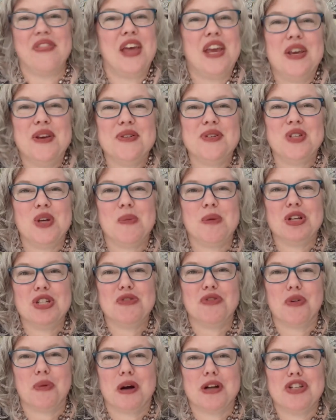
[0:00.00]
Thank you so
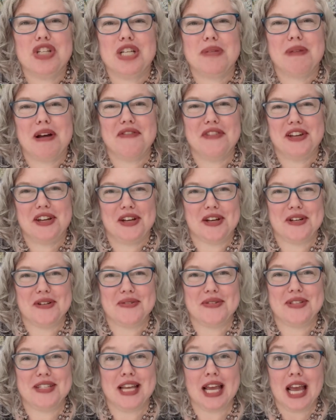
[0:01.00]
much for watching my
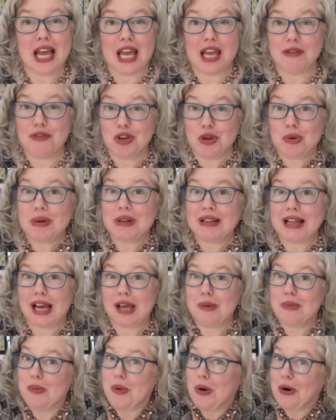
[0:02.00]
videos. If you would
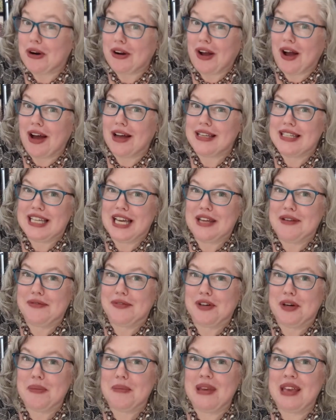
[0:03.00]
like more
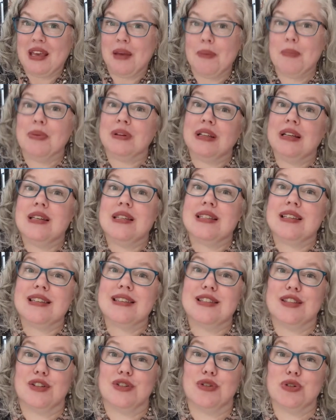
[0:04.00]
content from me, please
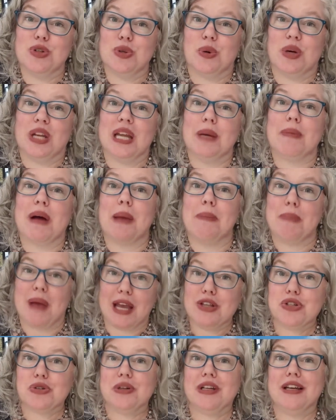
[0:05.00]
consider joining my
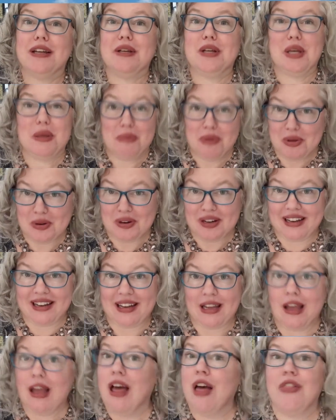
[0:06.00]
Patreon
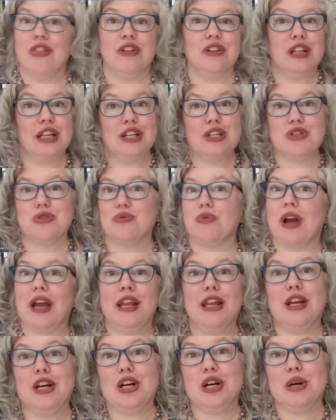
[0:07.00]
community. The link is
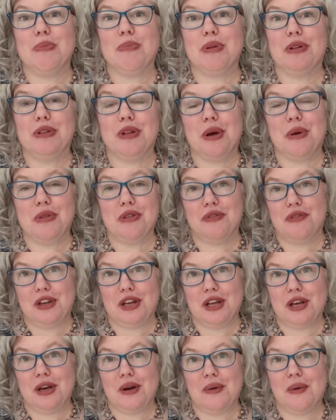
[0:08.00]
right here below the
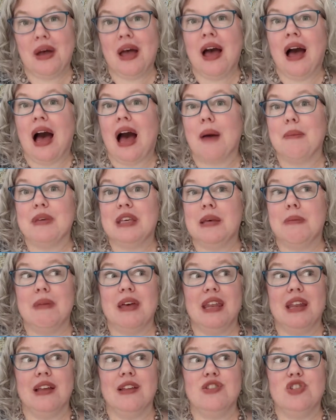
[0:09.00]
video. I'm
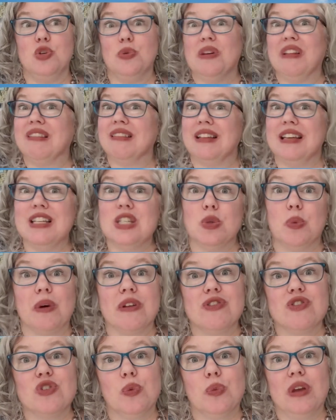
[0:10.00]
committed to at least
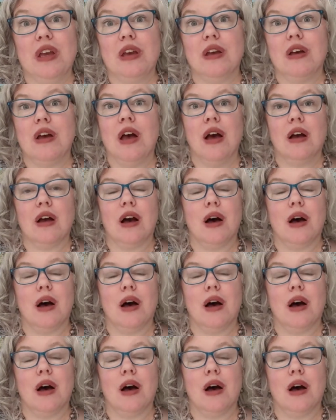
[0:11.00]
once a week